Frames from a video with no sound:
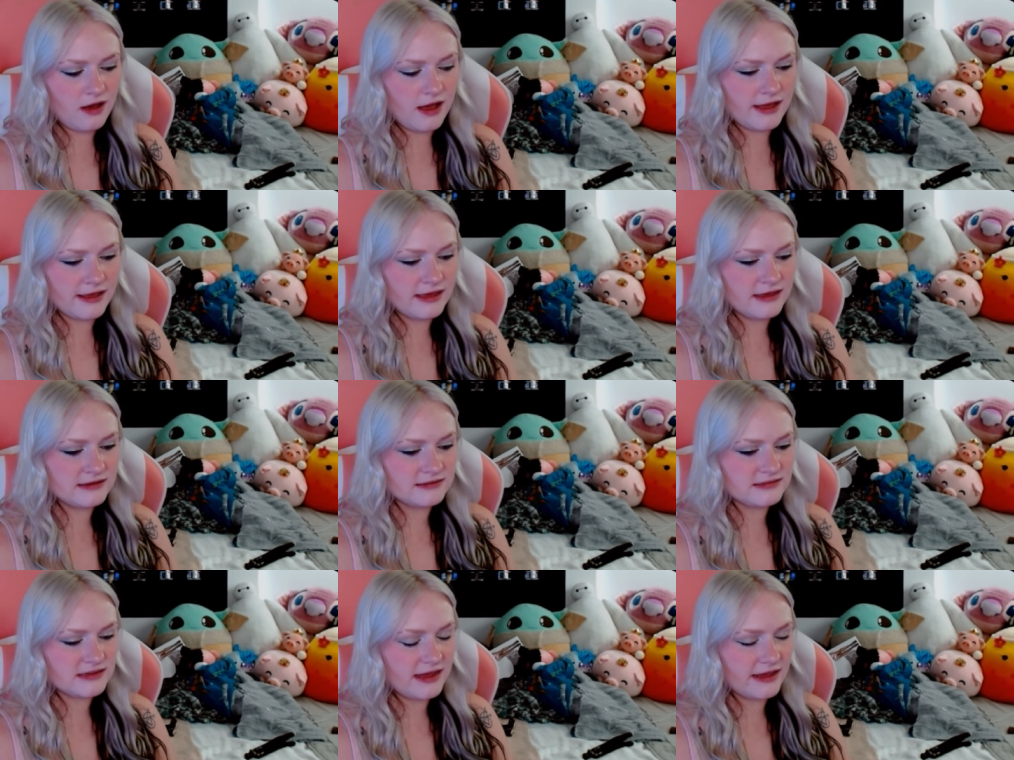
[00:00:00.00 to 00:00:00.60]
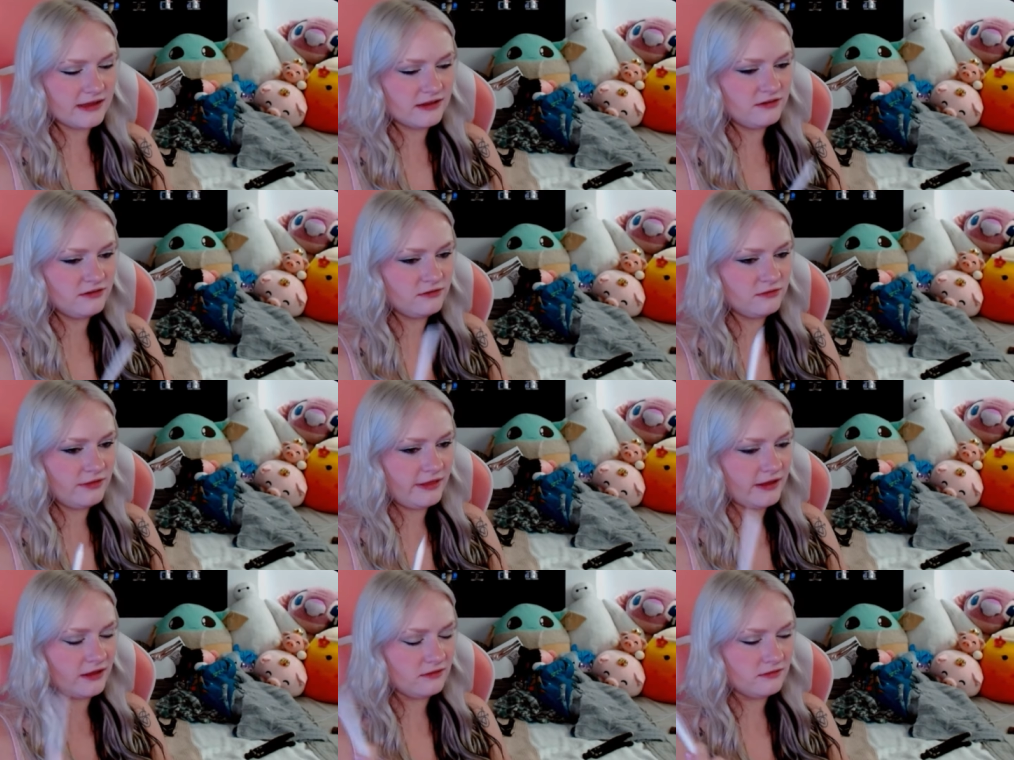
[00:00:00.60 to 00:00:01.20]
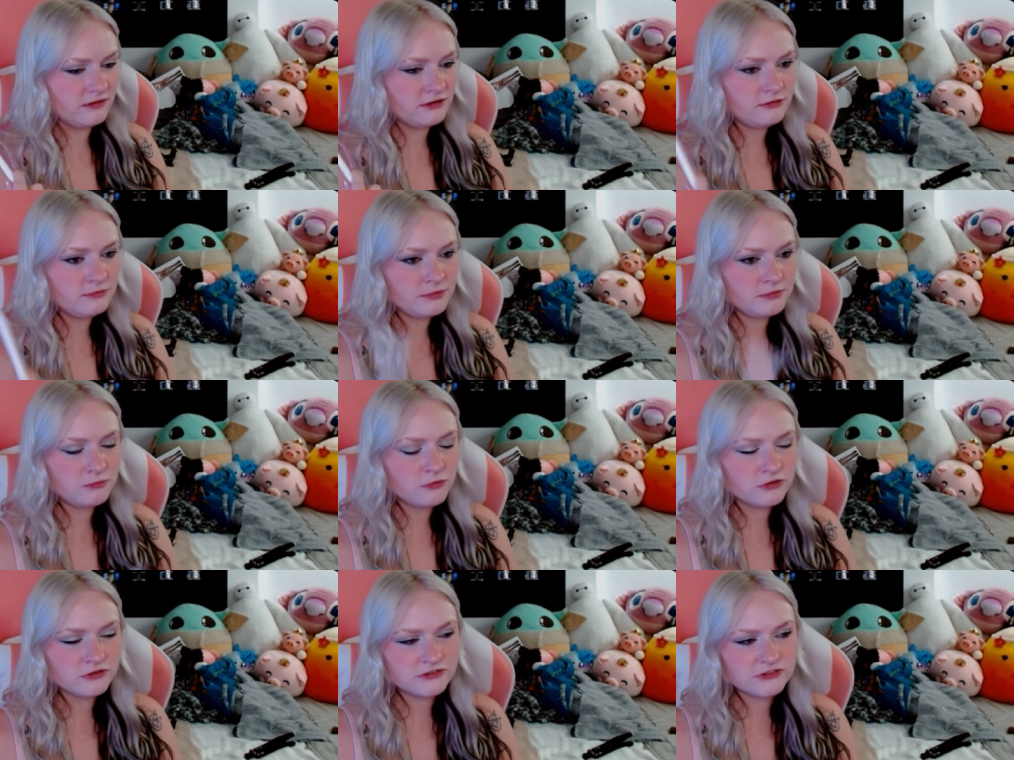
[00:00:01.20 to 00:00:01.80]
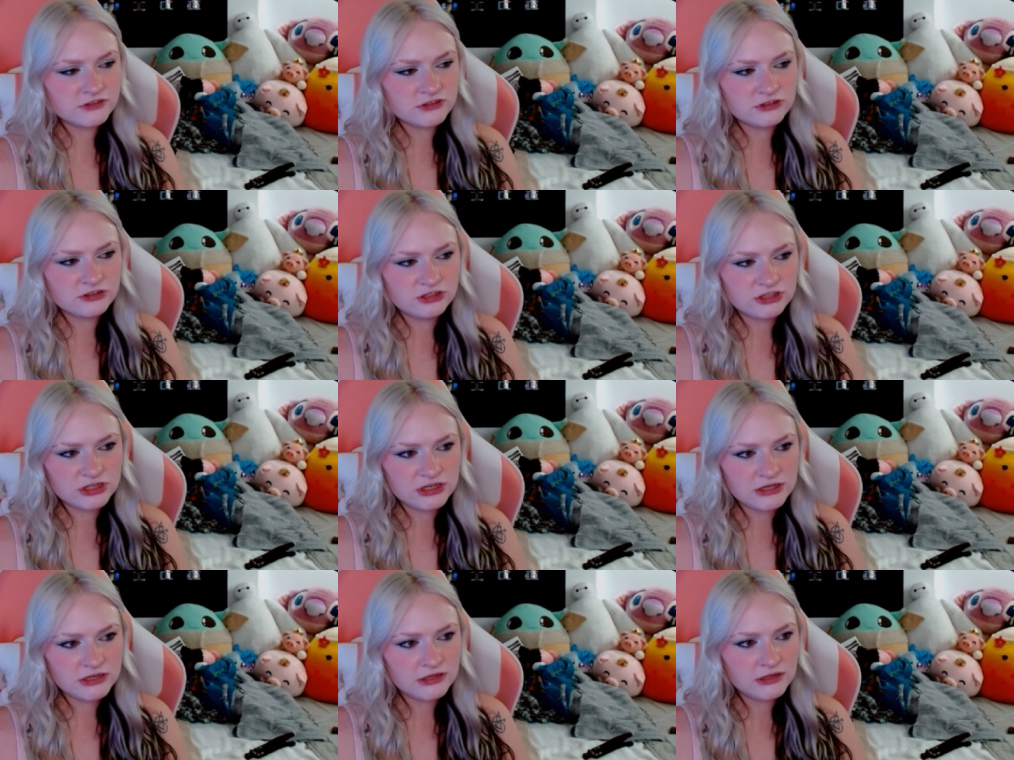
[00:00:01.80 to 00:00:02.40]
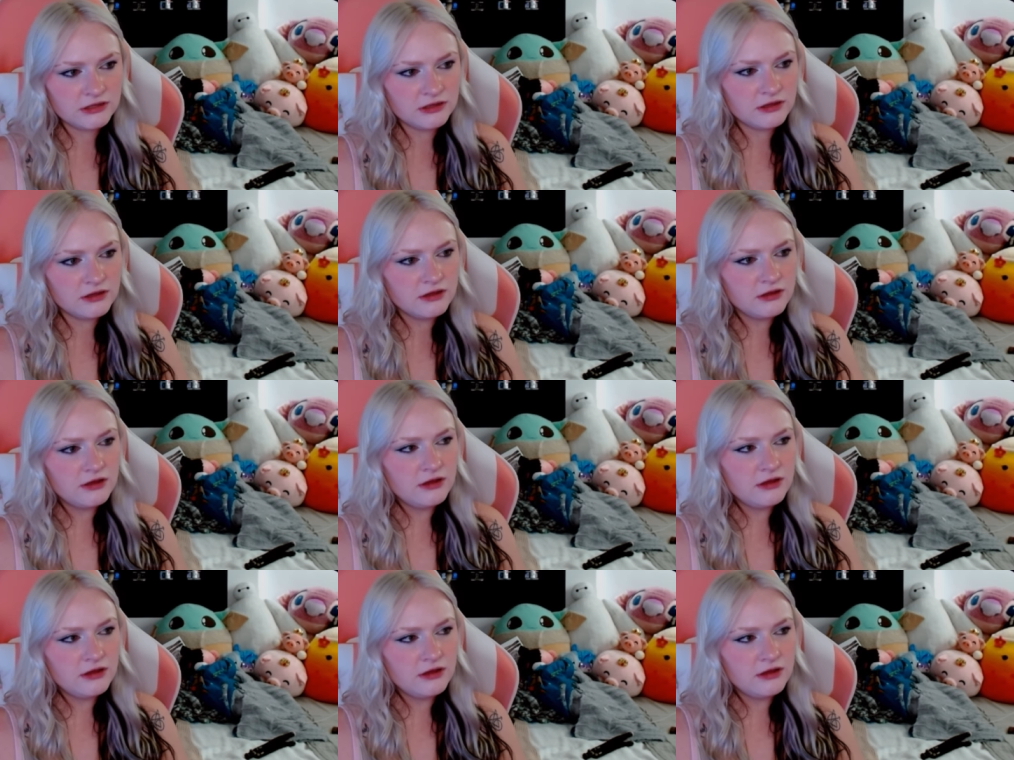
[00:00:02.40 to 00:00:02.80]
I guess I could do like a little bit more searching,